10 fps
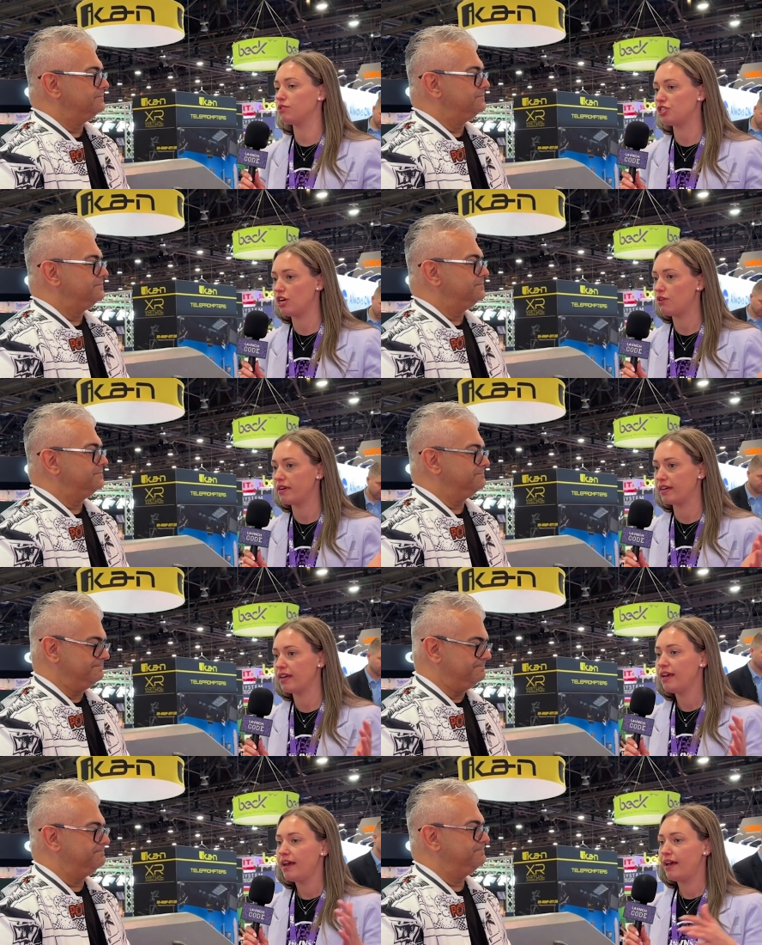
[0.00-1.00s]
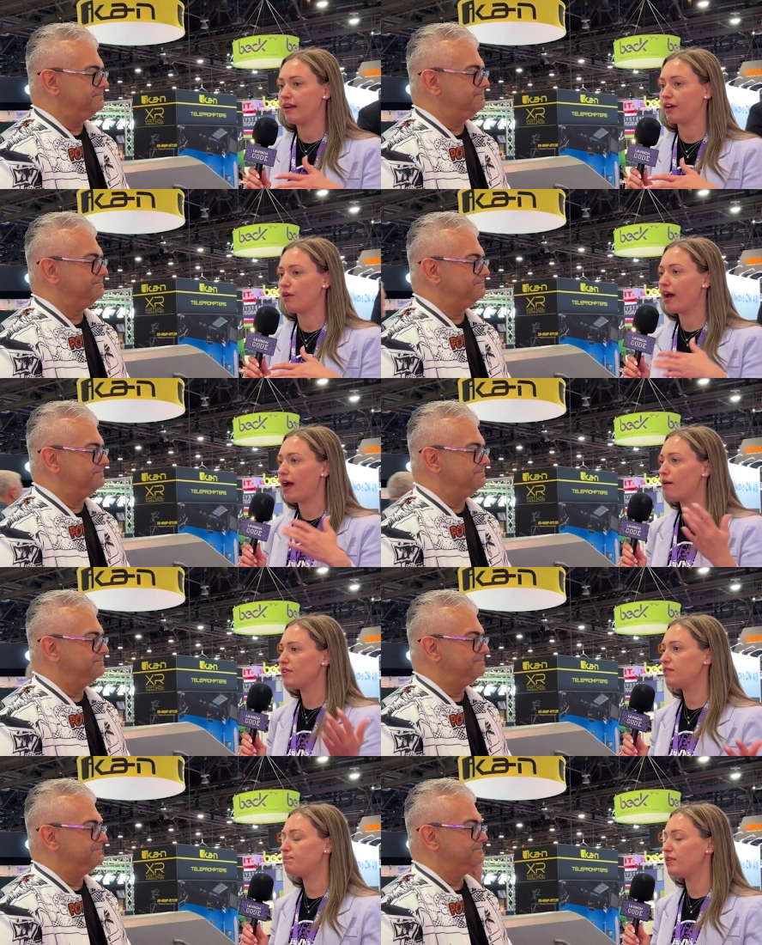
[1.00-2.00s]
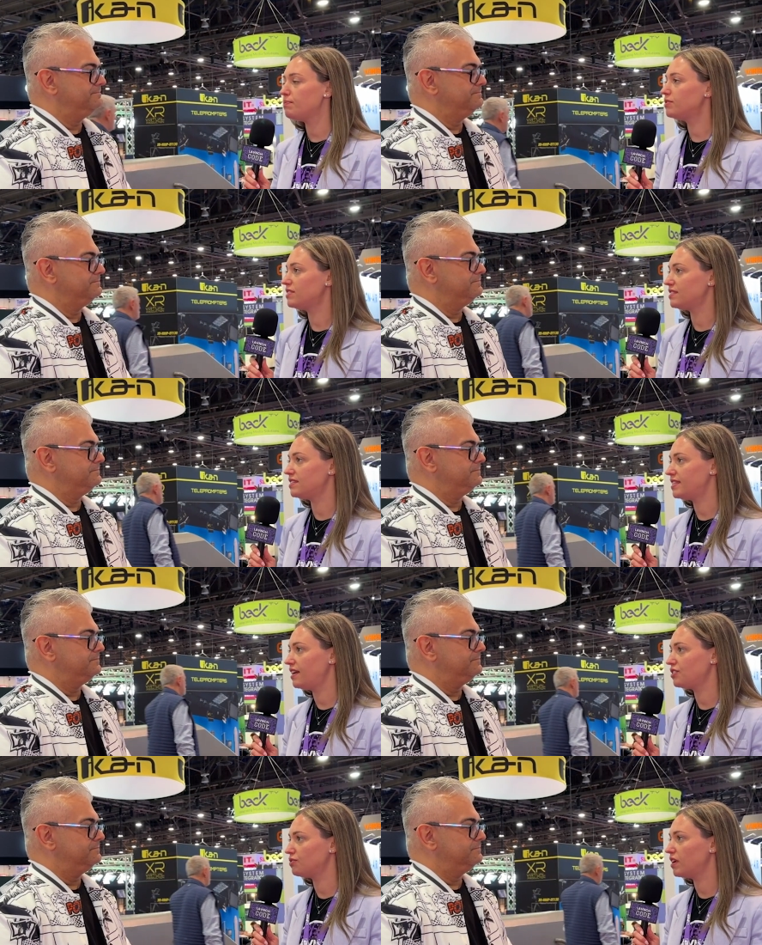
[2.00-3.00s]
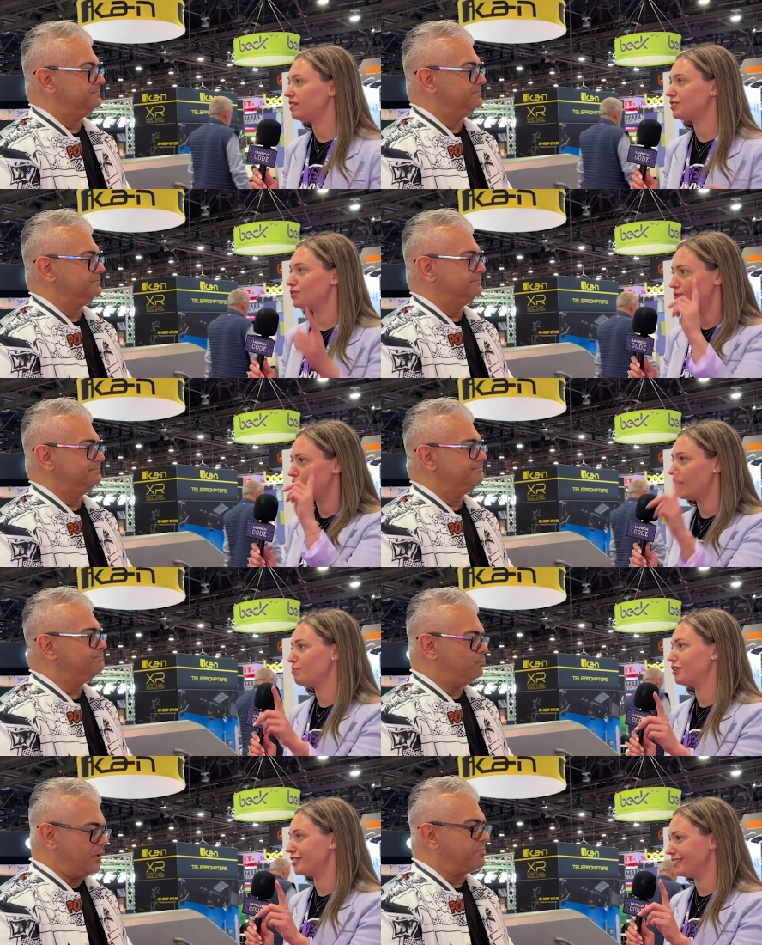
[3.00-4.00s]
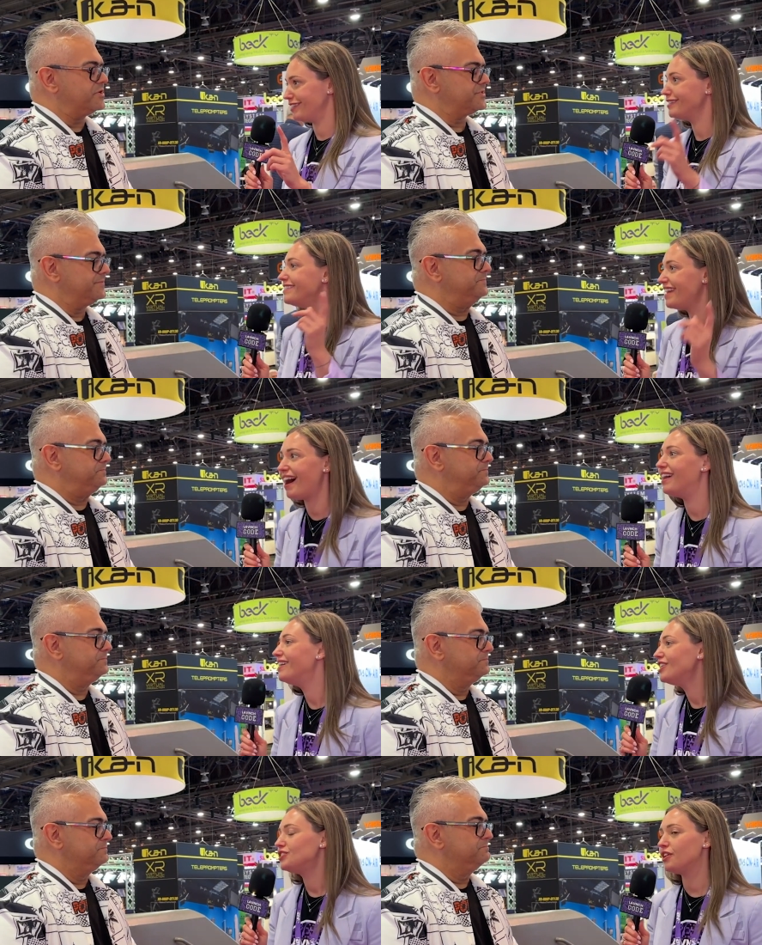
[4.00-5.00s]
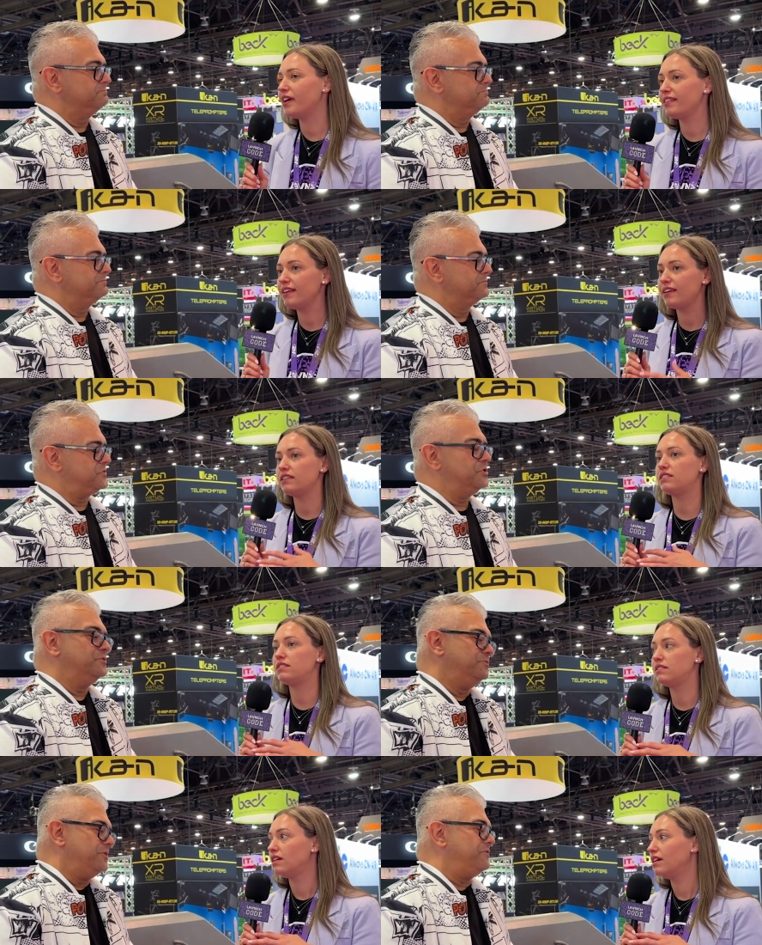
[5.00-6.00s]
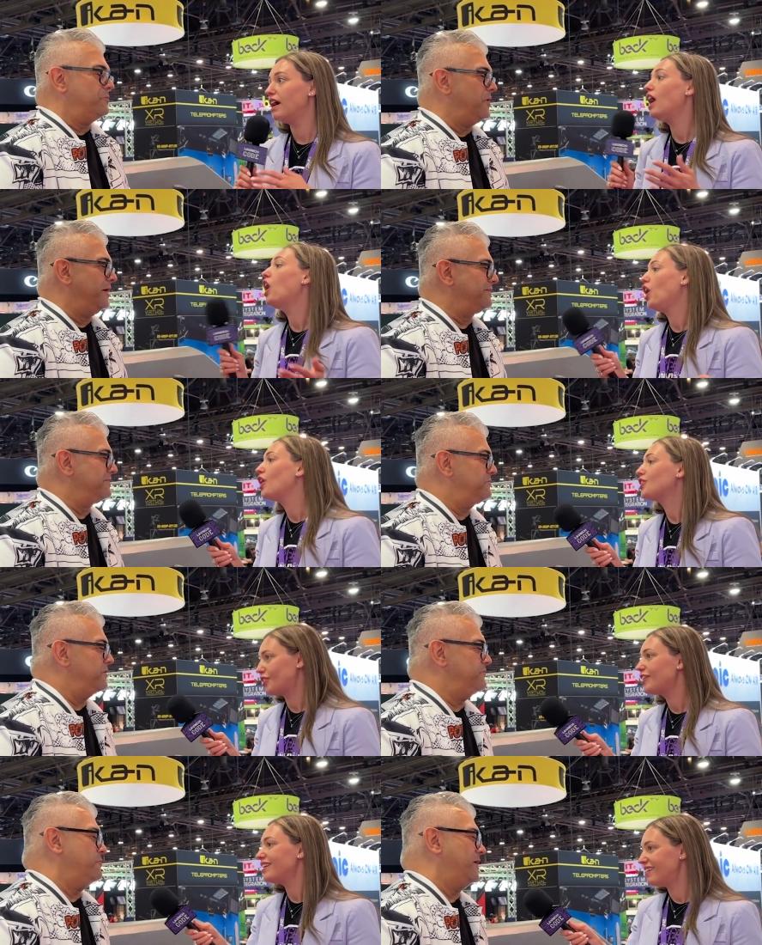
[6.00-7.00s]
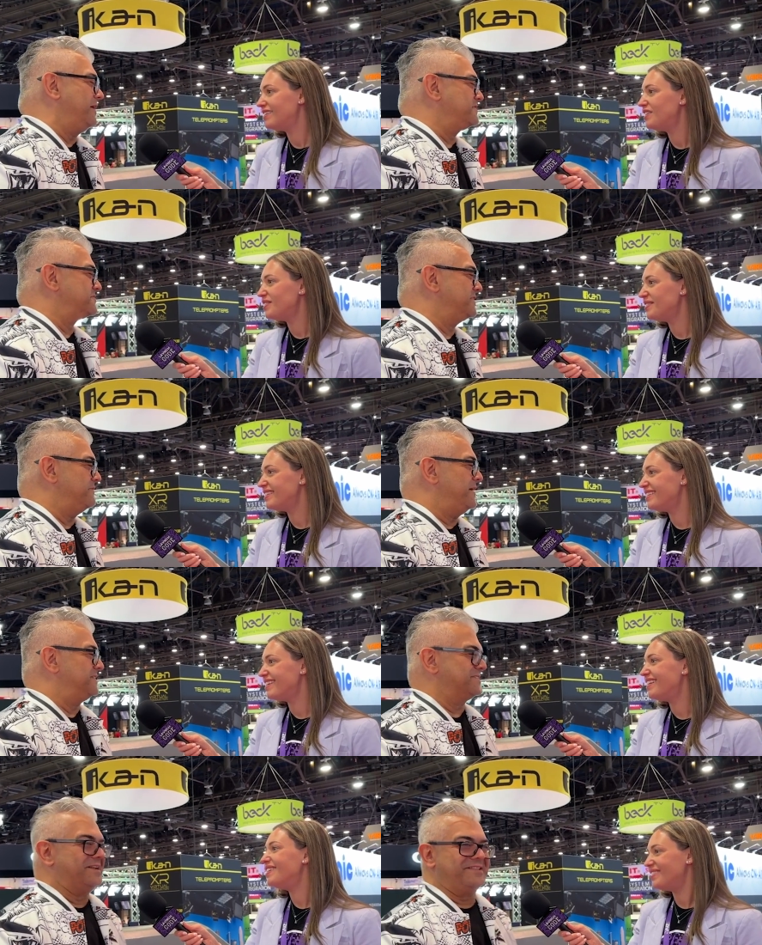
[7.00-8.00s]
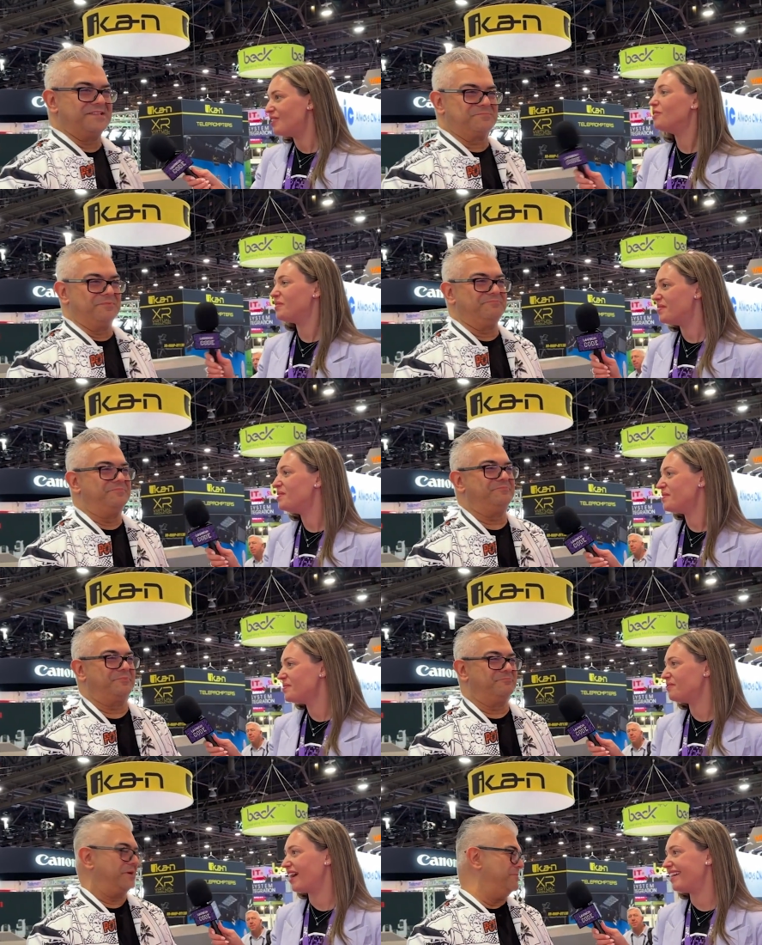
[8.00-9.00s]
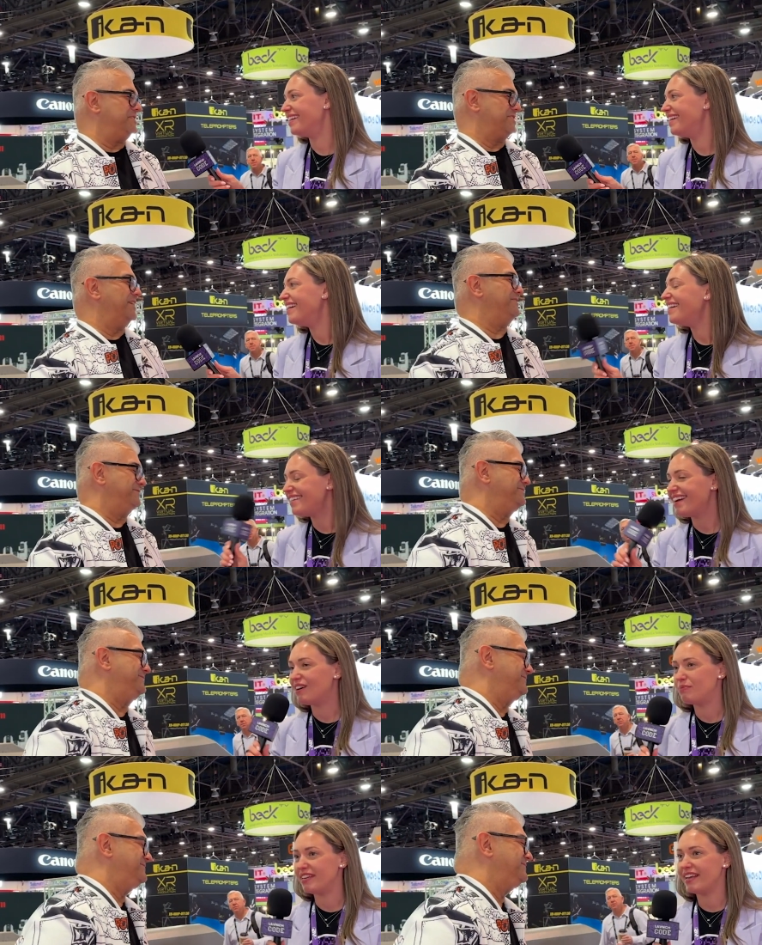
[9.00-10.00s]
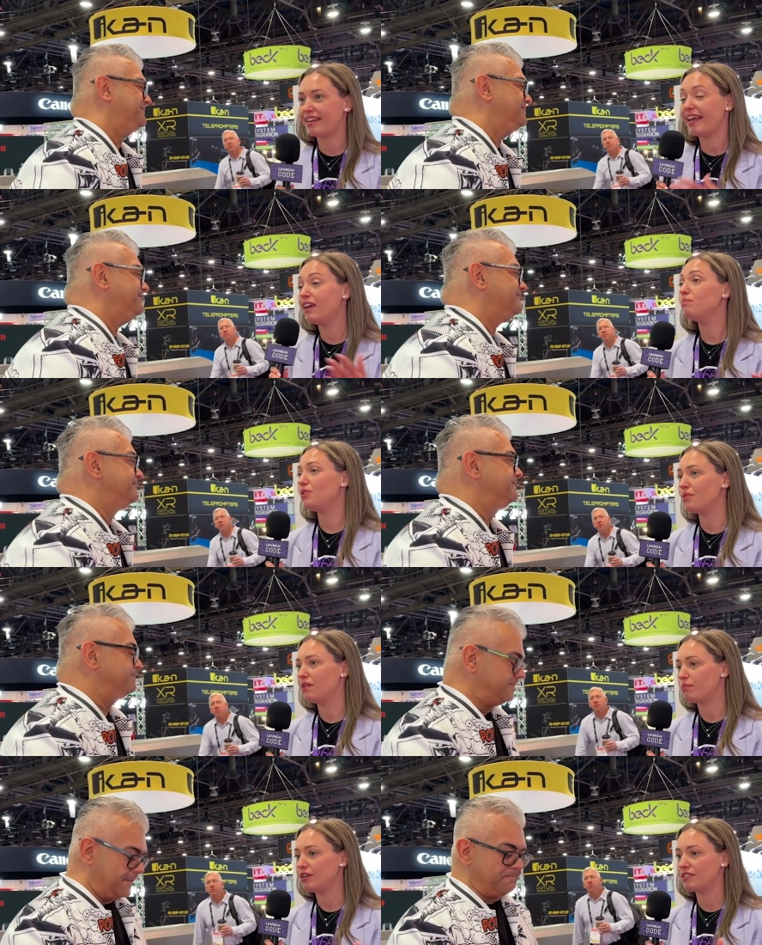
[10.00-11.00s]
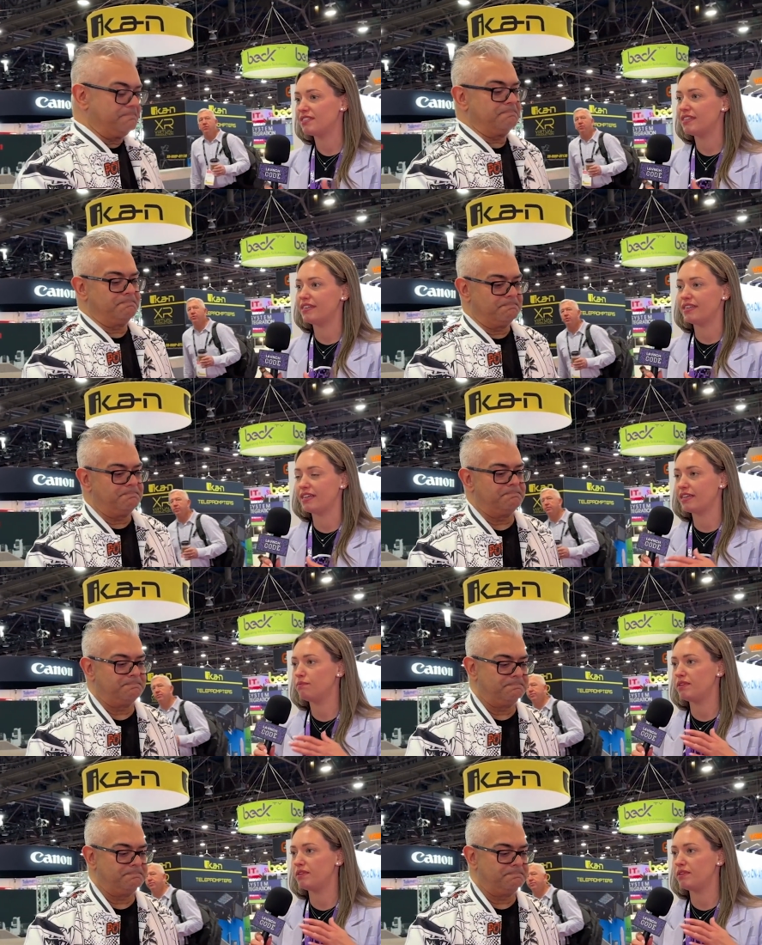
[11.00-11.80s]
Speaker 1: were showing. Mm -hmm. And I go, how many people does it take to run this? One person. One person. Yeah. So I think it's two
Speaker 2: if you want. If you, if you want an extra set of eyes on it, that's pretty right. much it.
Speaker 1: Yeah, but it can be one person and it can